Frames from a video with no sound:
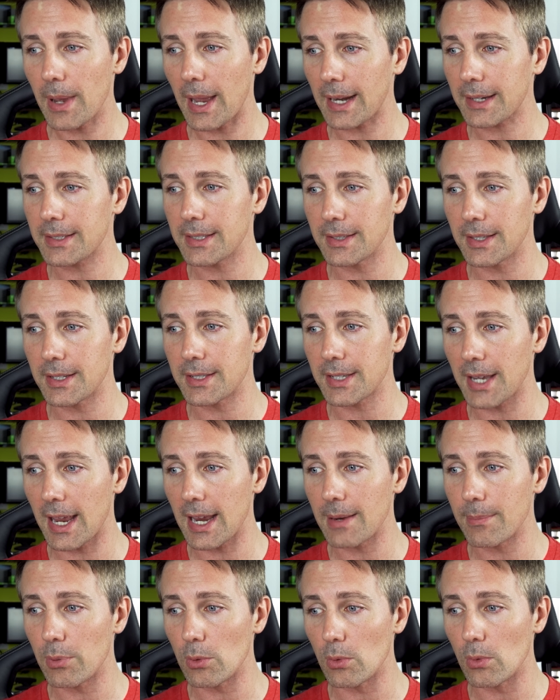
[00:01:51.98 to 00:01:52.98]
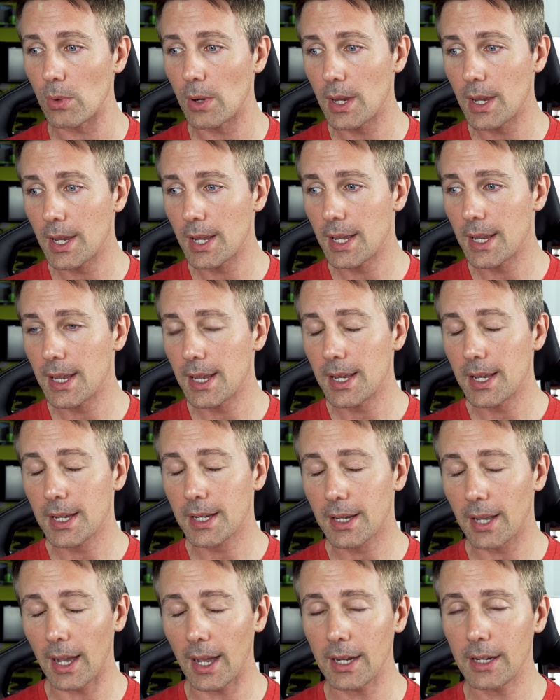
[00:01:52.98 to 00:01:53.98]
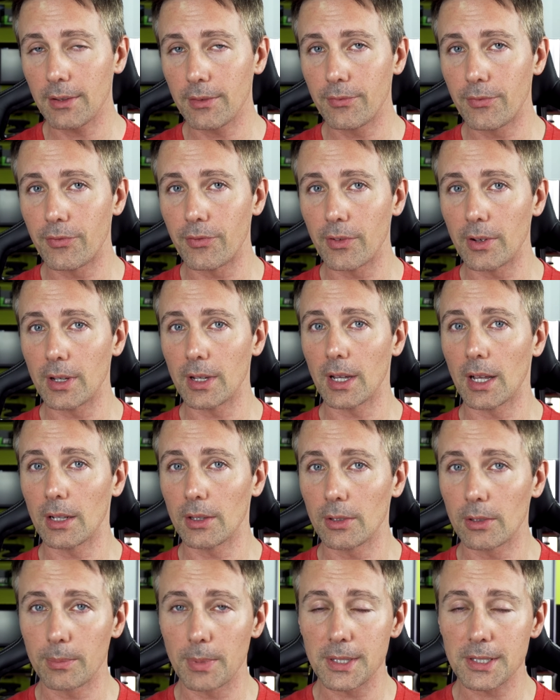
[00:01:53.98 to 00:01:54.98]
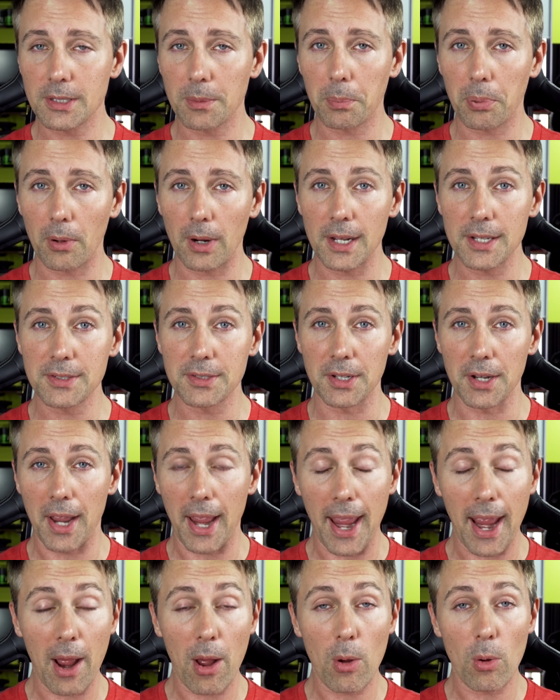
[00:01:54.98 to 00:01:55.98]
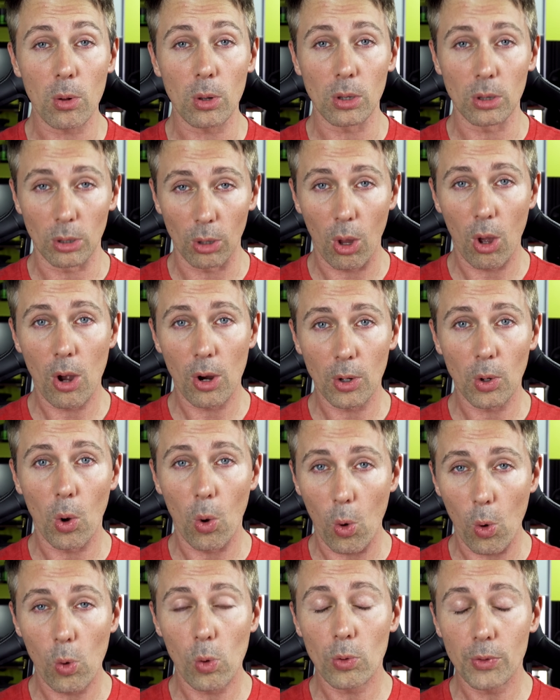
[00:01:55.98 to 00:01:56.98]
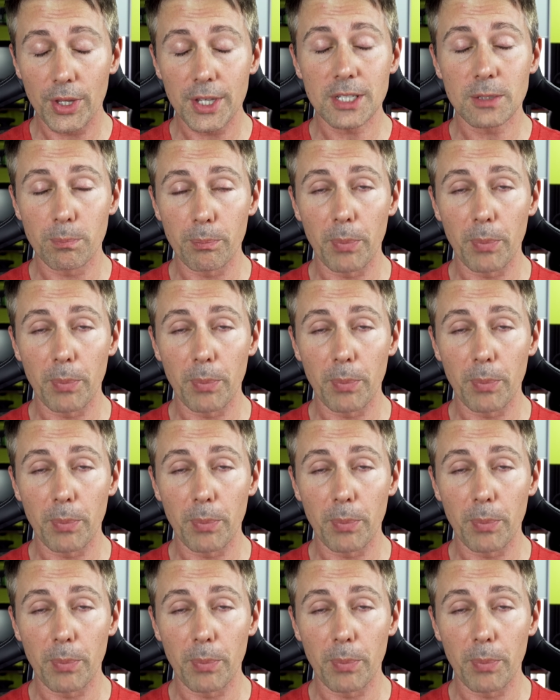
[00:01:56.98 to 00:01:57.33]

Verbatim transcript: back to the table kind of a little bit surprised at how long all this